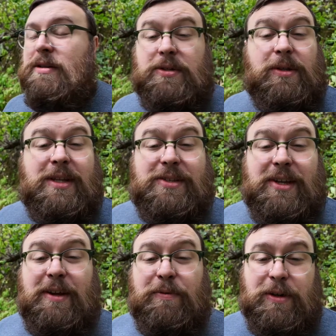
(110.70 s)
So let's
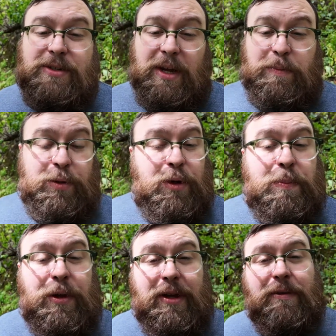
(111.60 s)
say, for example, you're
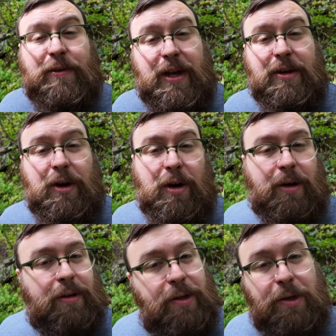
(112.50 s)
playing a Vanguard.
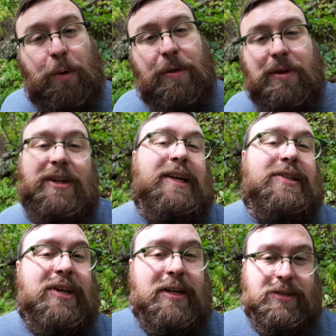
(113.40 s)
You're the
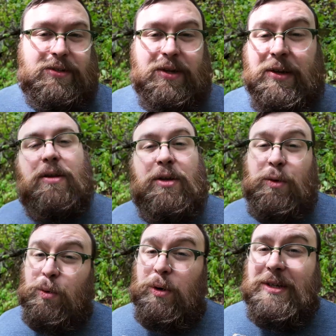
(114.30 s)
D6.
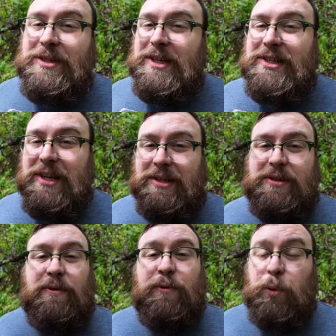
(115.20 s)
You roll a
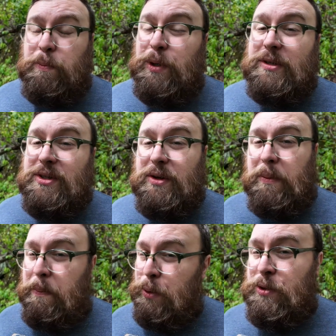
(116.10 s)
D6 for books,
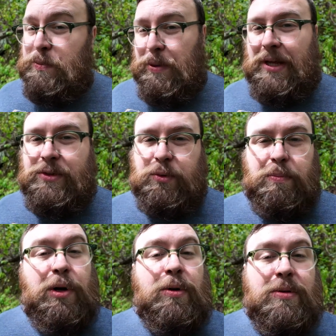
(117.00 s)
boots, blades, or
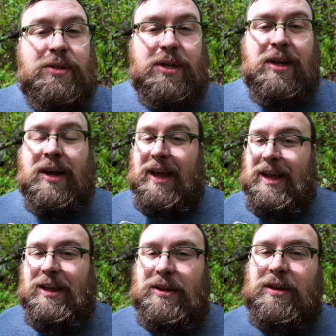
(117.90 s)
bones,
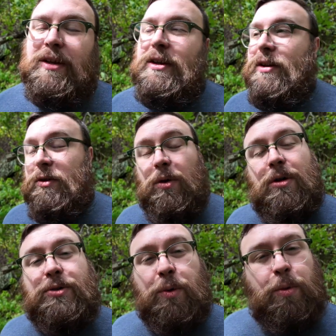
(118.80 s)
and you
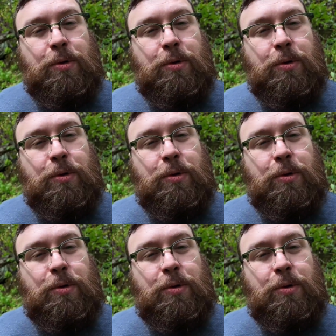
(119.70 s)
also